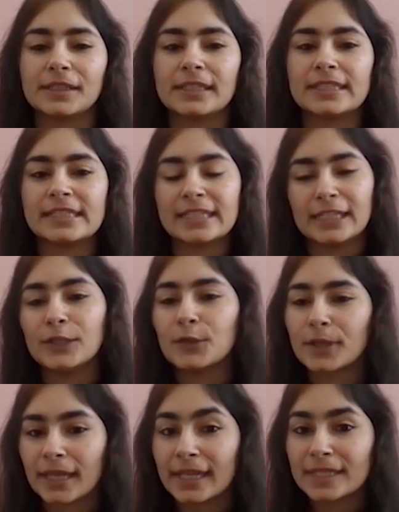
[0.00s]
still you
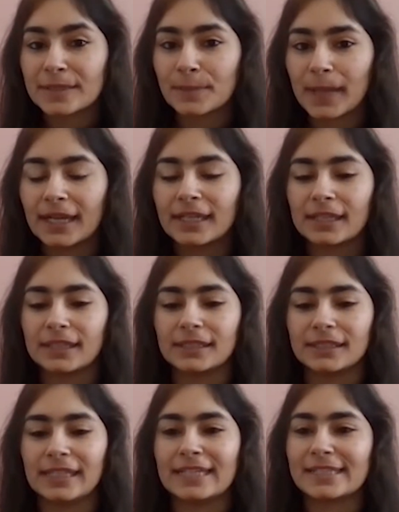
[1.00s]
can expect
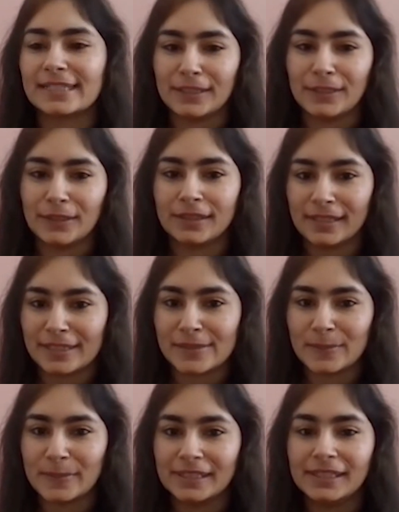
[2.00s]
less than
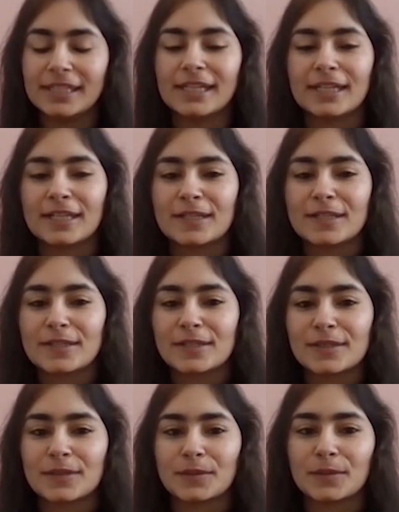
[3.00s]
Lisbon.
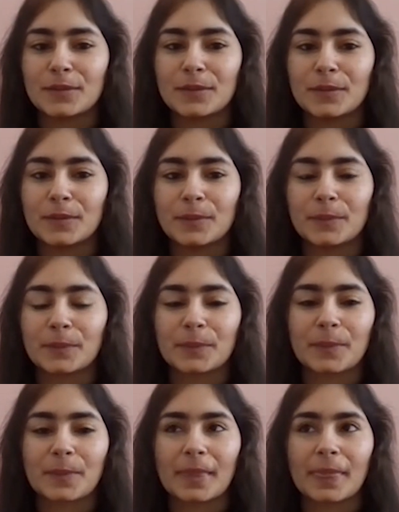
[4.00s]
So
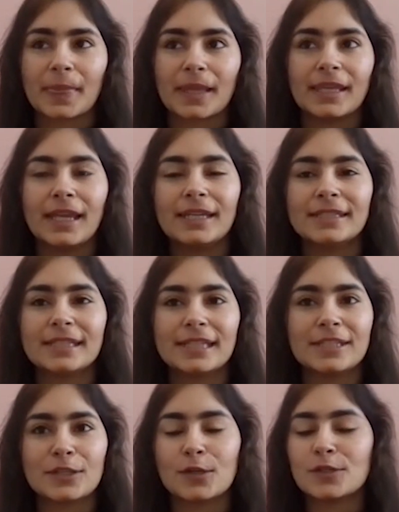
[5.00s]
yeah,
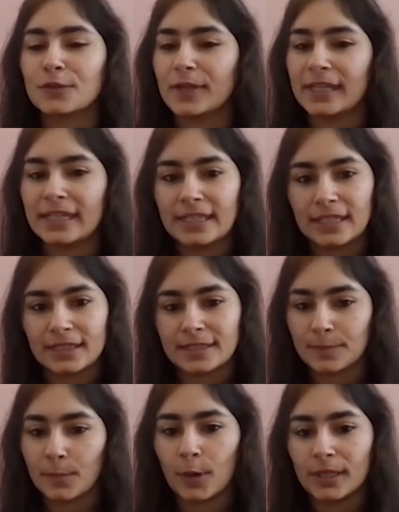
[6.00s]
it's also very
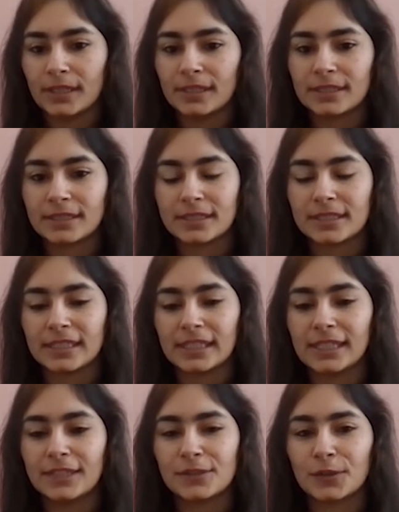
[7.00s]
small
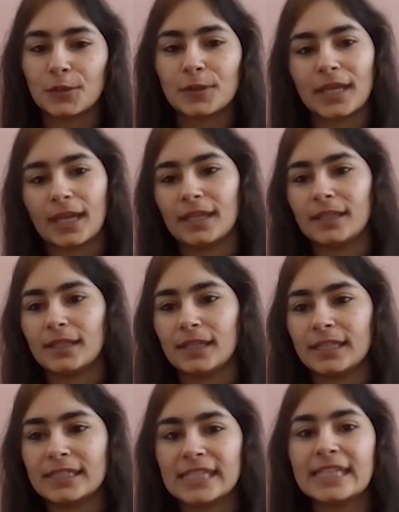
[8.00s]
city, so
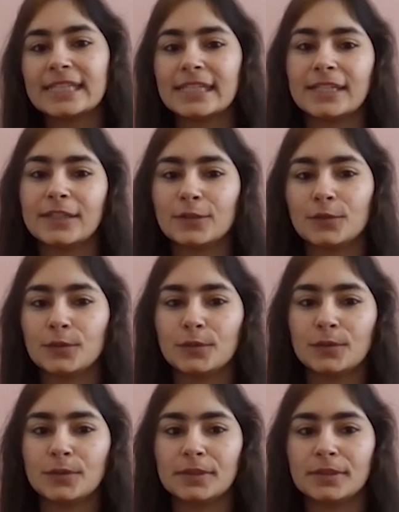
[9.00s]
it's easy
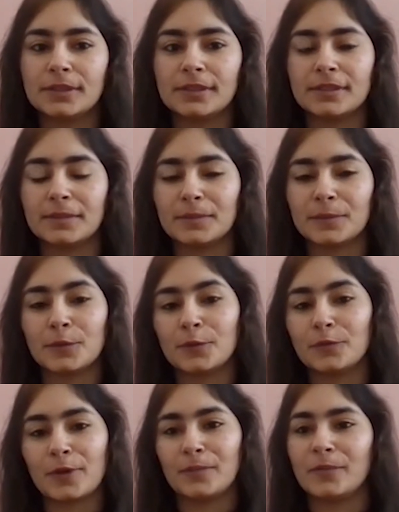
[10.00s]
to
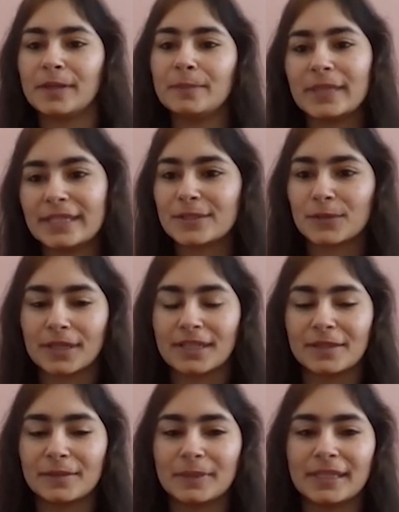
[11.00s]
go from one place to
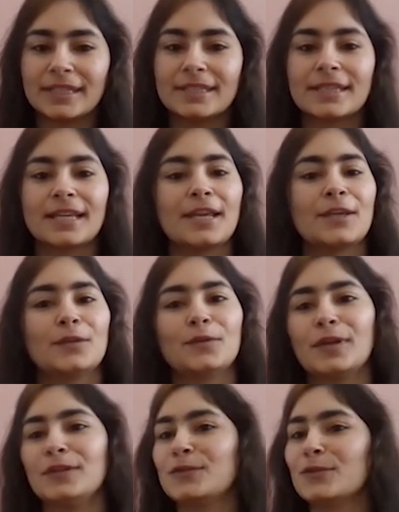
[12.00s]
another place.
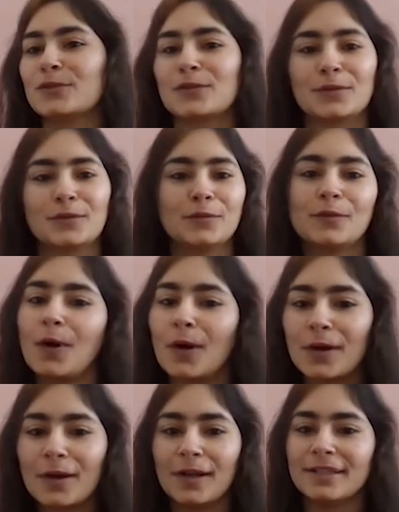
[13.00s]
You can choose to
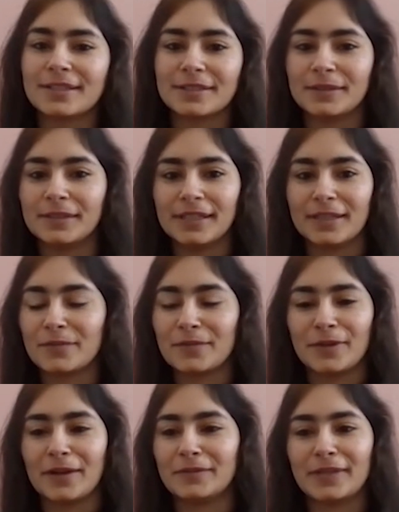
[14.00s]
walk also. If
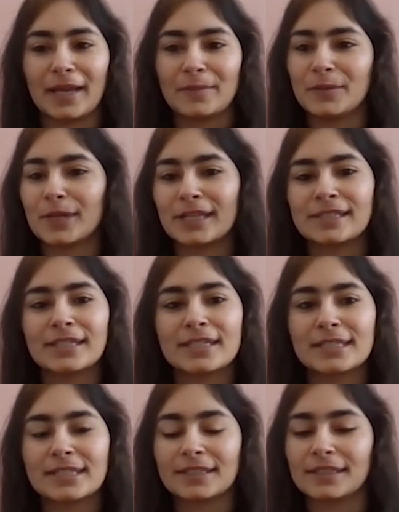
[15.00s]
you have time, you can
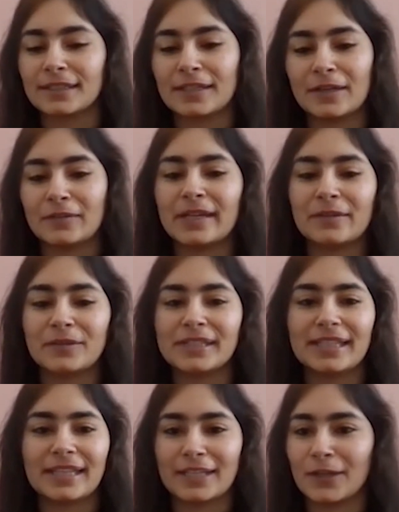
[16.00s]
just cover
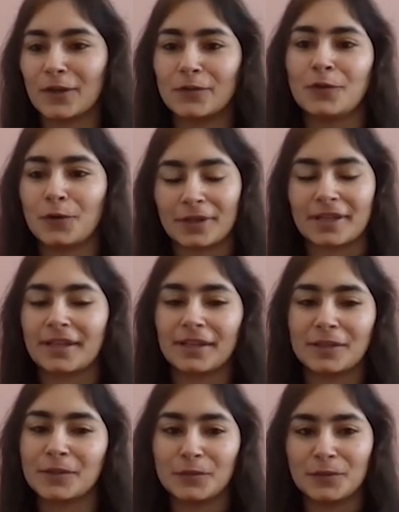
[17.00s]
everything in your
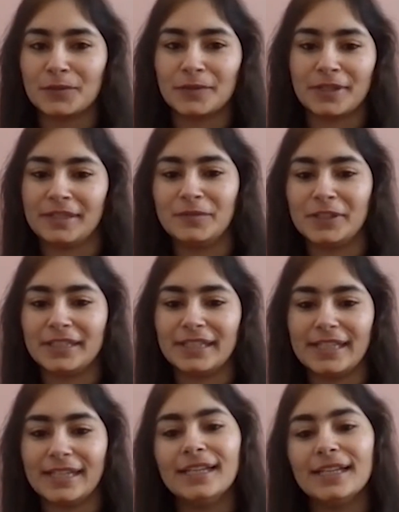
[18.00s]
walking tour in one
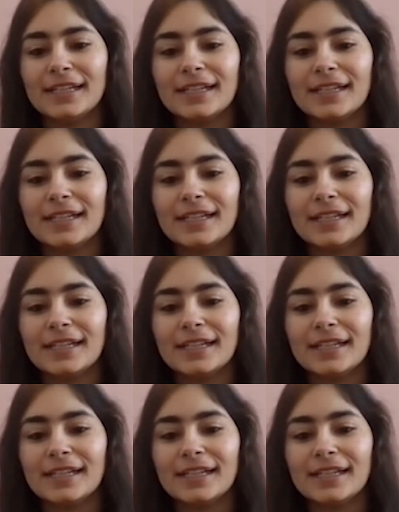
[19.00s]
day.